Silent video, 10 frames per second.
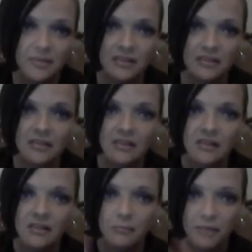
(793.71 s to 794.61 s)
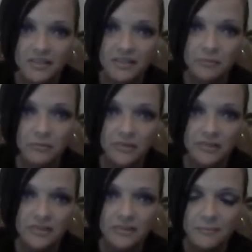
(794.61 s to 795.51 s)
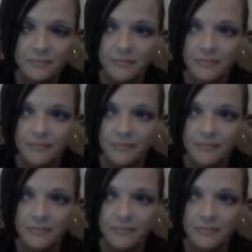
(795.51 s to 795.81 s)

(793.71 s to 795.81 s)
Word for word: but the Muslim ones,